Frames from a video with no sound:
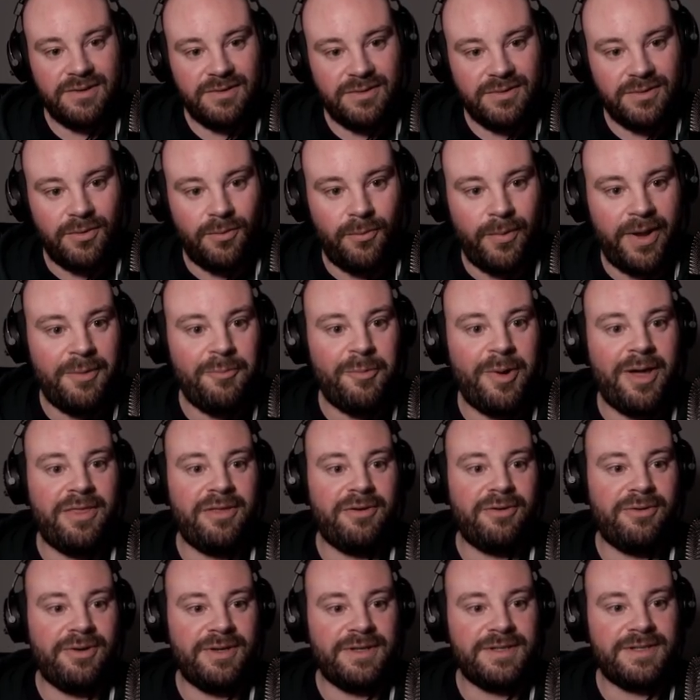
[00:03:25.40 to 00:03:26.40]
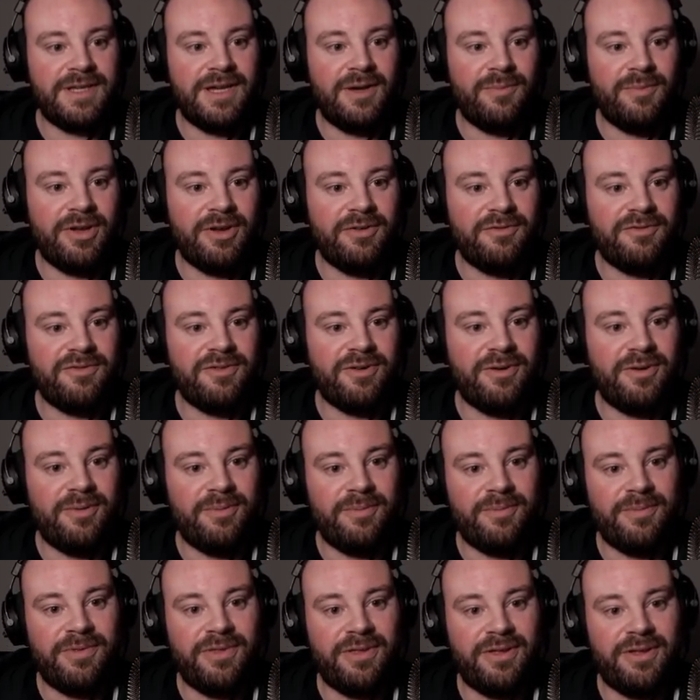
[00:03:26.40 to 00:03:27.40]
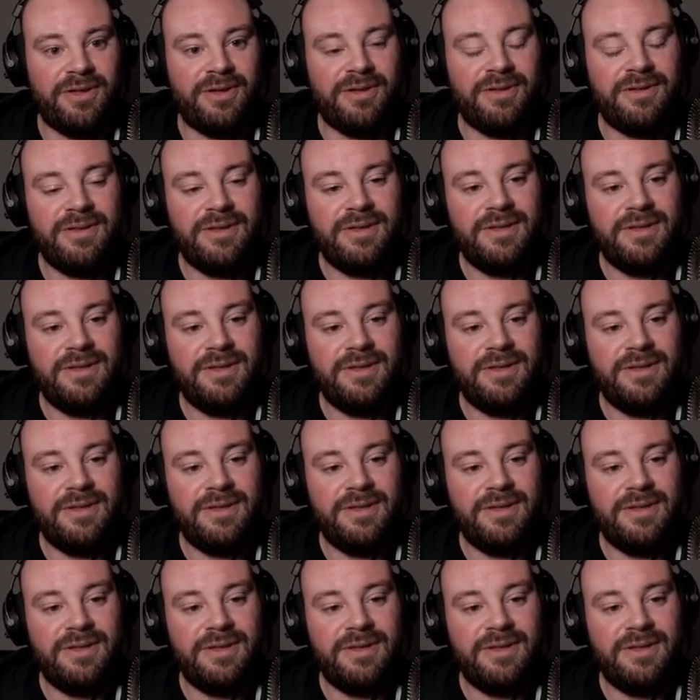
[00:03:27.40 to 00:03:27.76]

wet weather is coming from the